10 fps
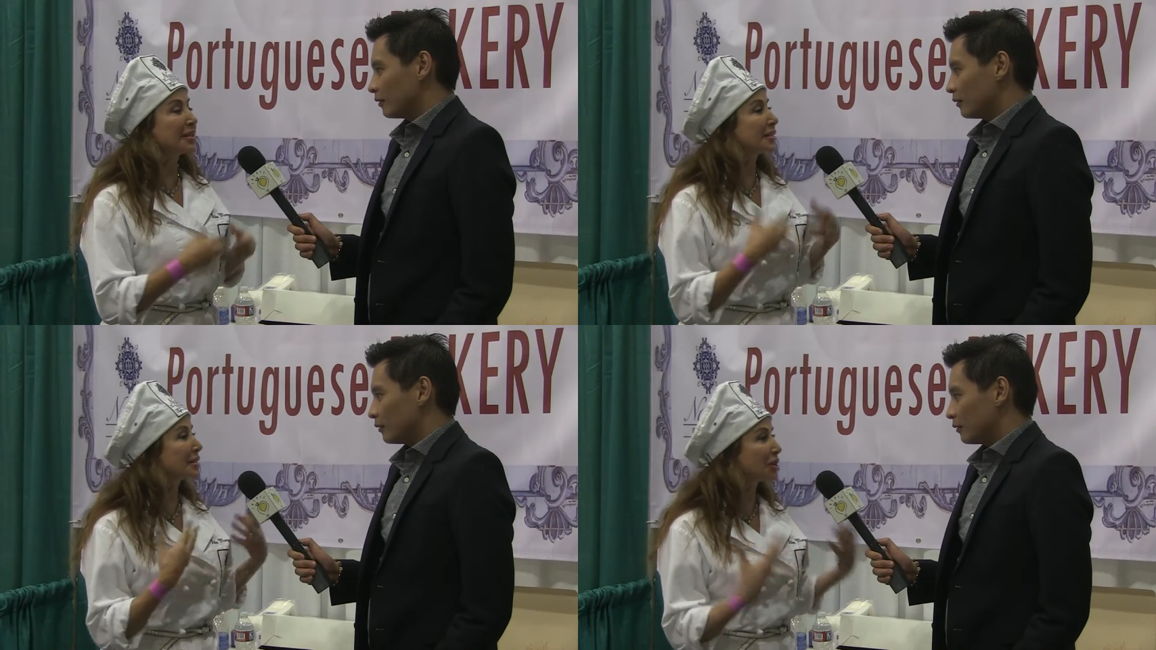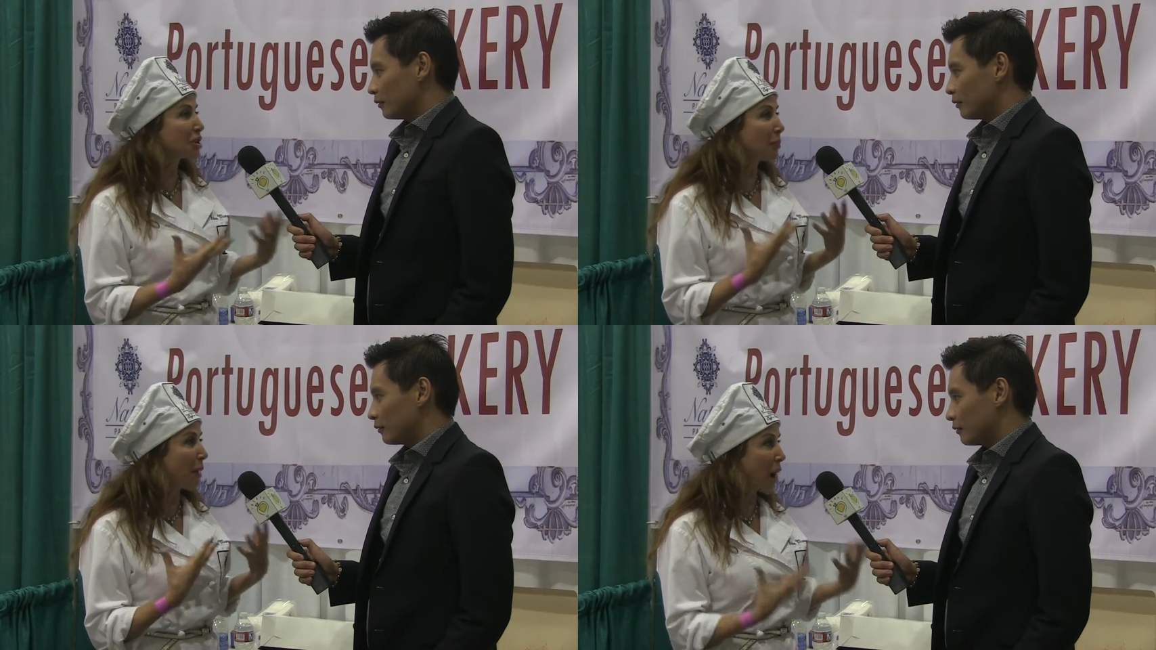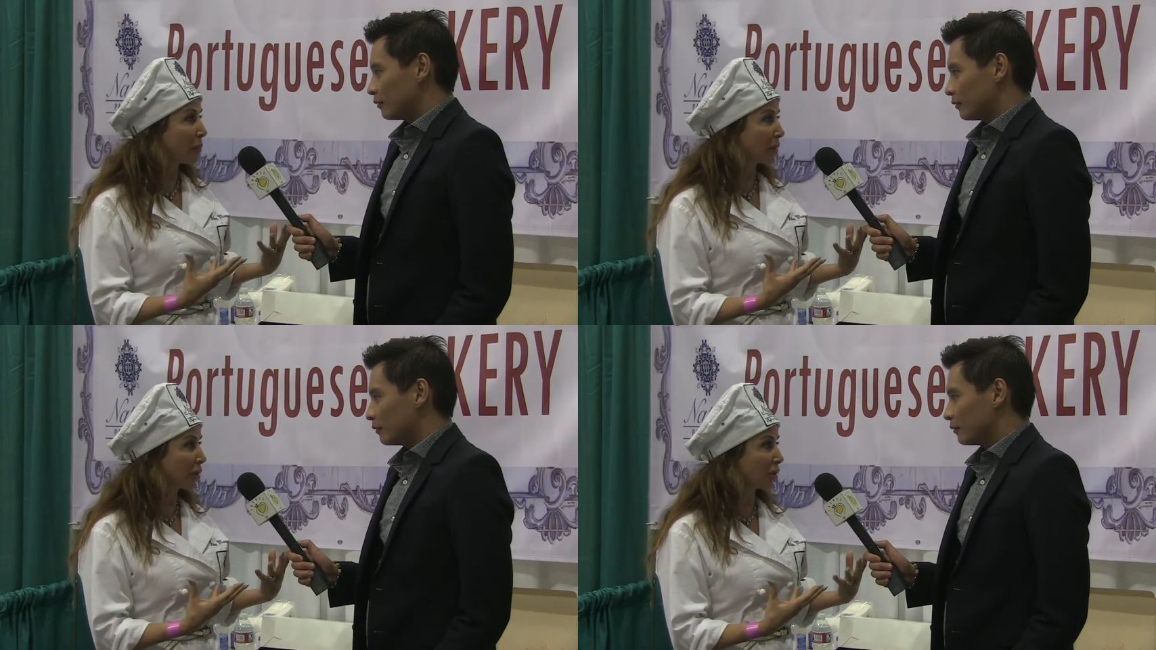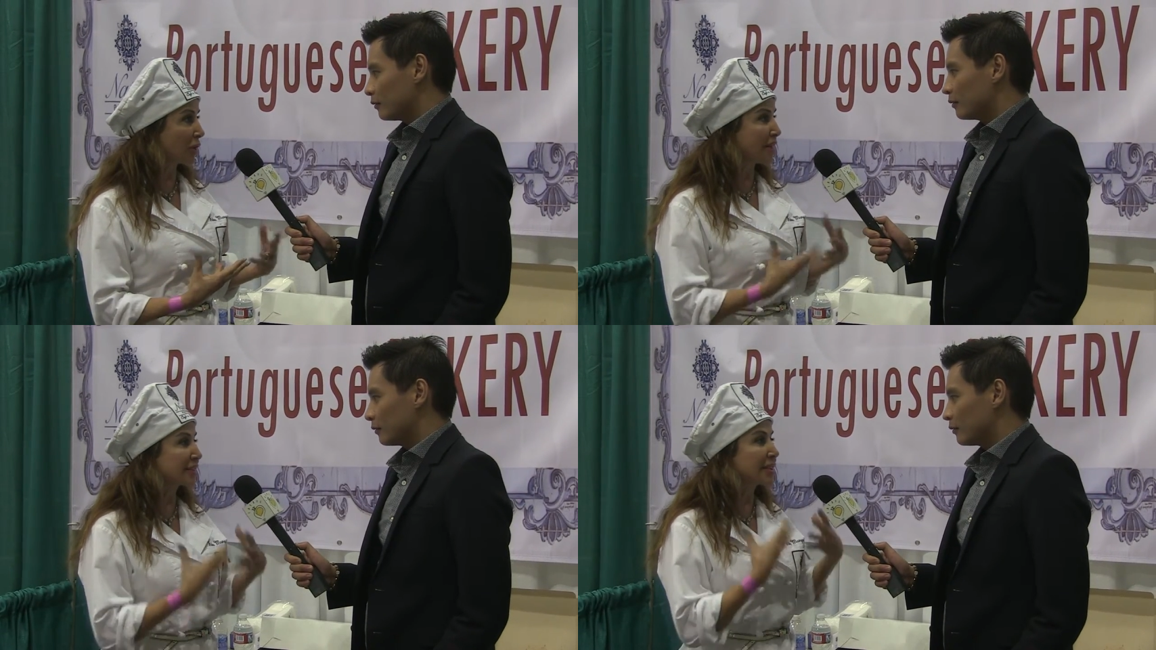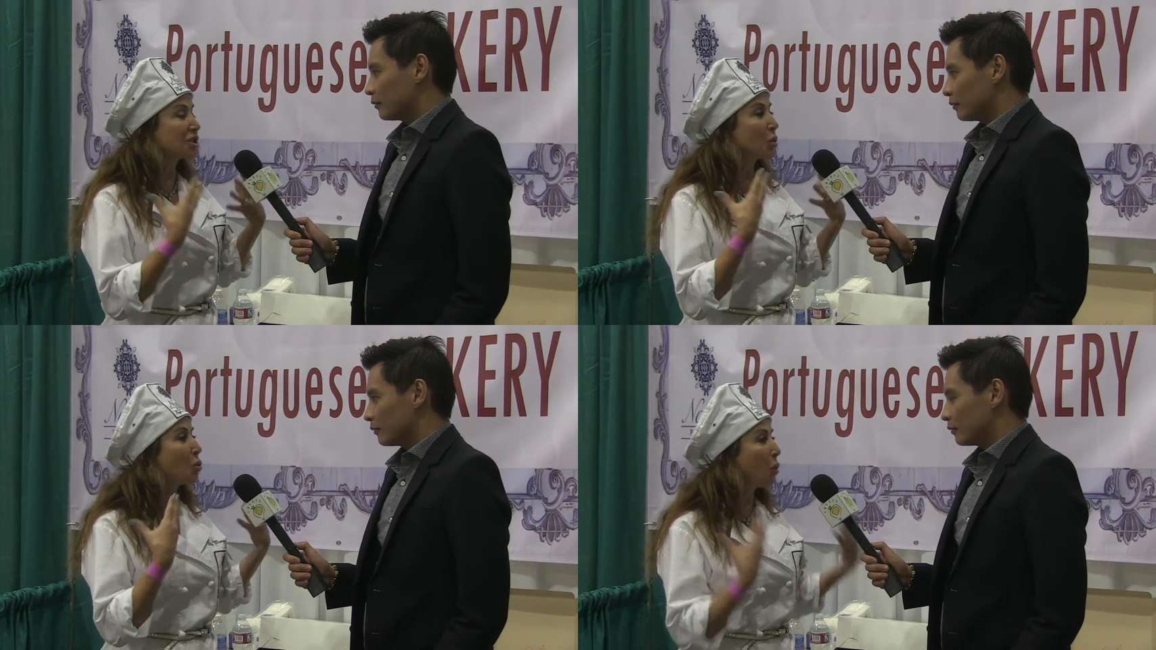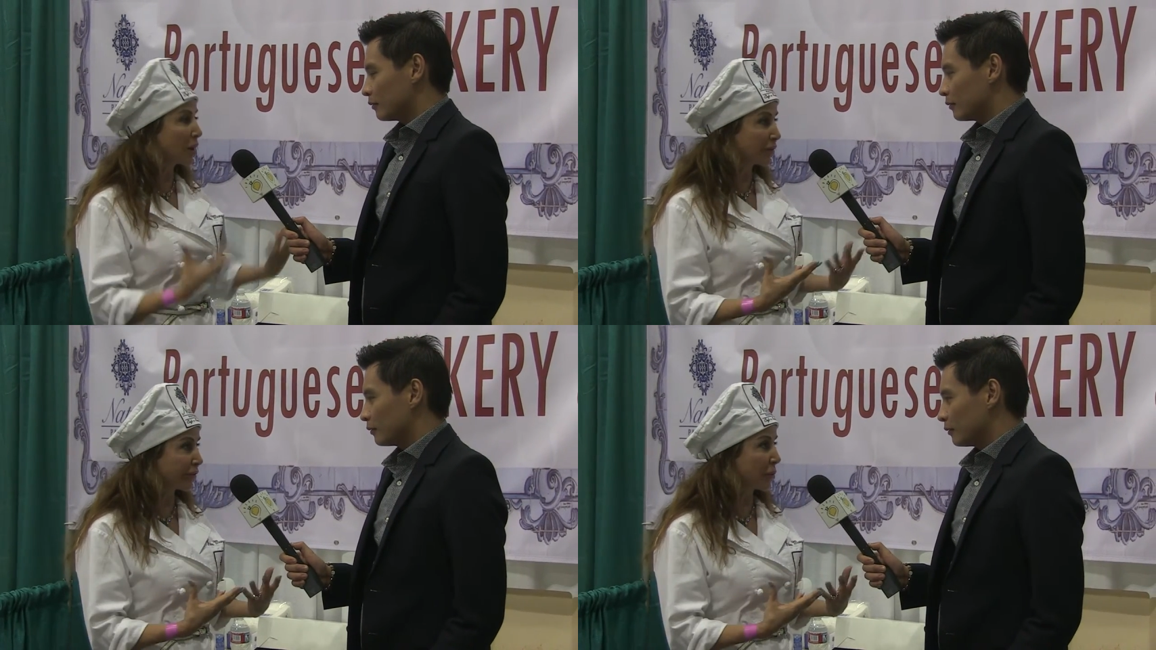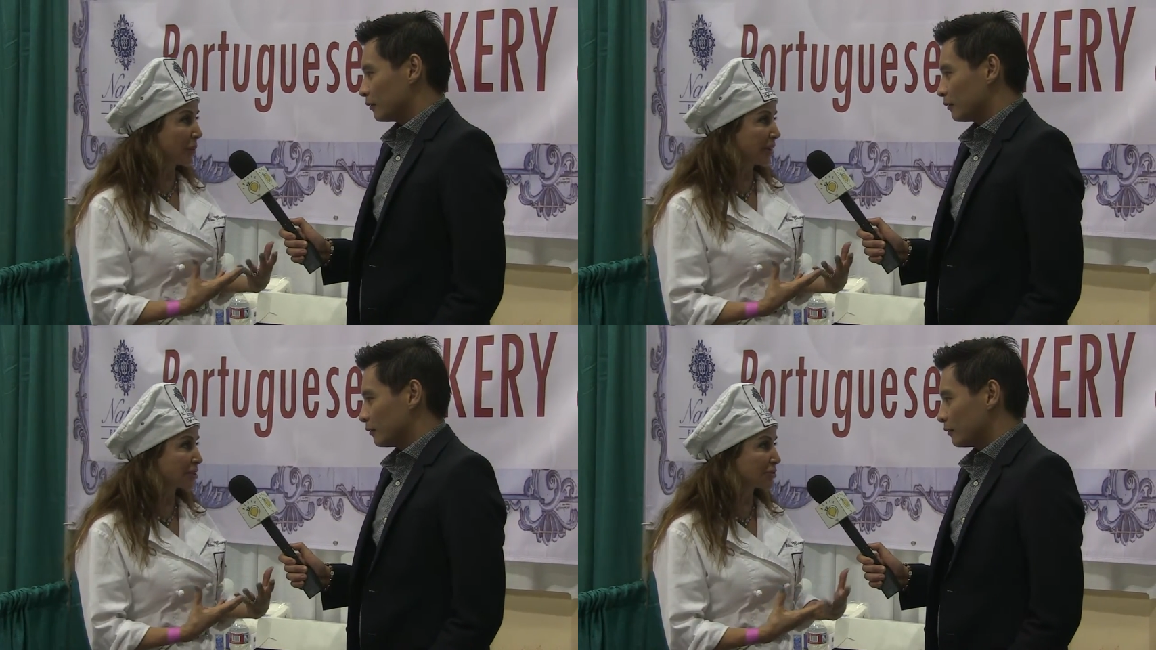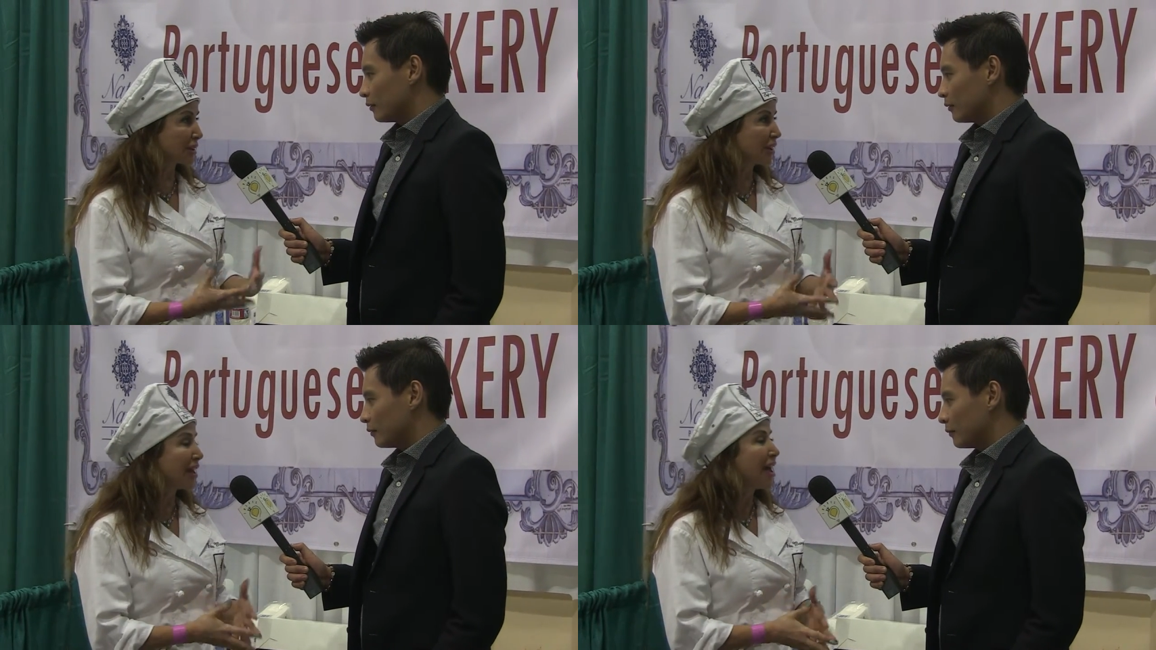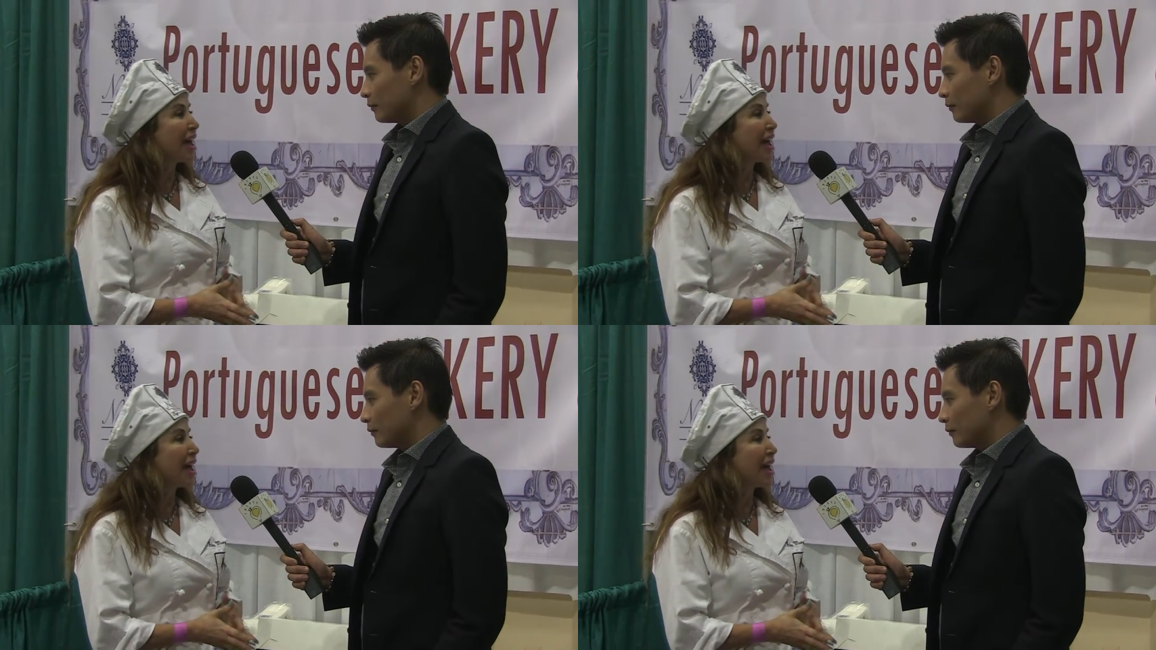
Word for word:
Speaker 1: it's such a popular and such a wonderful pastry